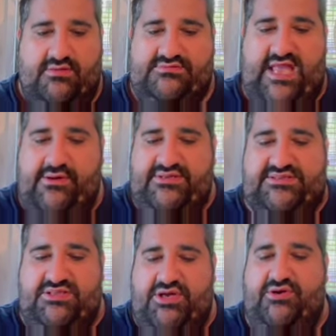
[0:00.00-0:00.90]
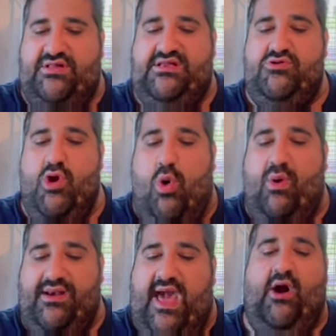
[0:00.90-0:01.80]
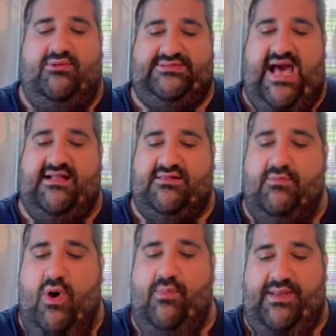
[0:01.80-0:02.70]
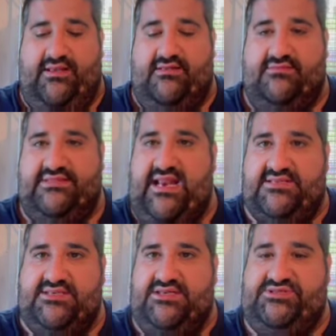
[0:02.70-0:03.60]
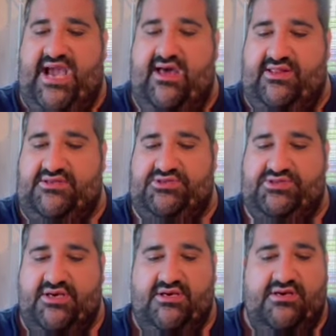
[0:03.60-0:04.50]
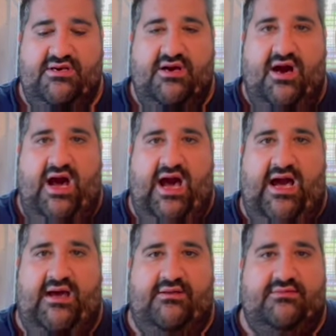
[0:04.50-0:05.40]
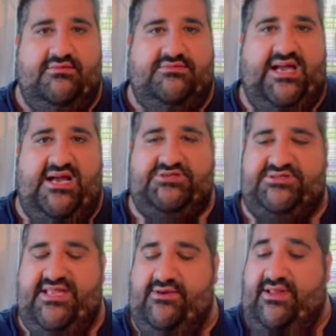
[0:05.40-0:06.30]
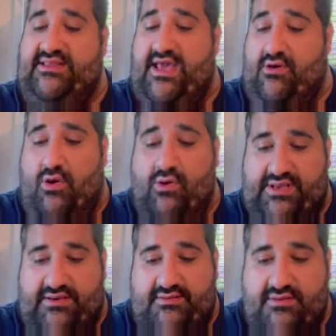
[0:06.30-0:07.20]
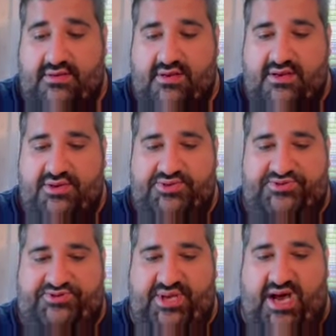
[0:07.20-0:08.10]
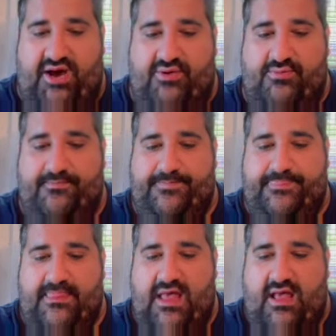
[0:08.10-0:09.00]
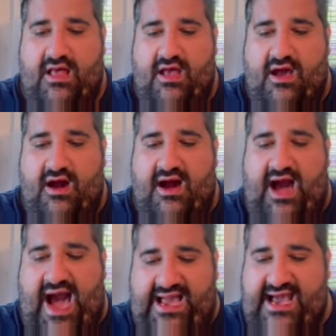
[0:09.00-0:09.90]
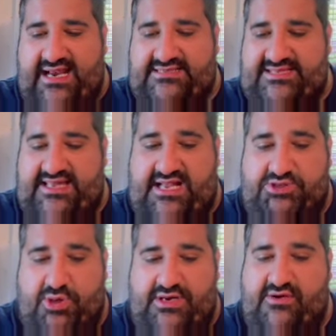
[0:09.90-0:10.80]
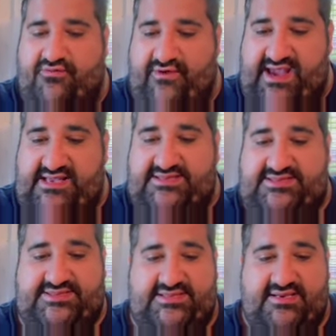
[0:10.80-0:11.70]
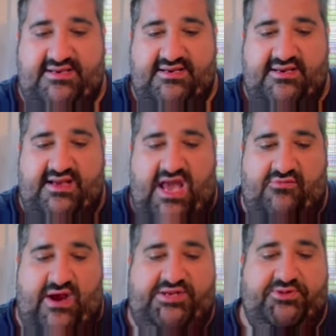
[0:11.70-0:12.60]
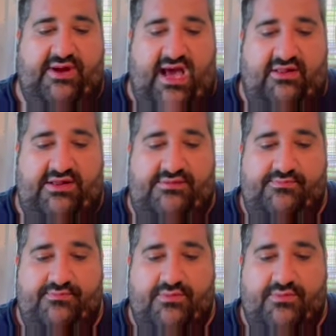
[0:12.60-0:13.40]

There is literally no one else at the moment that is going to challenge uh, Tasha Steelz and Kiera Hogan. So I gotta say that Jordynne Grace and Rachel Allen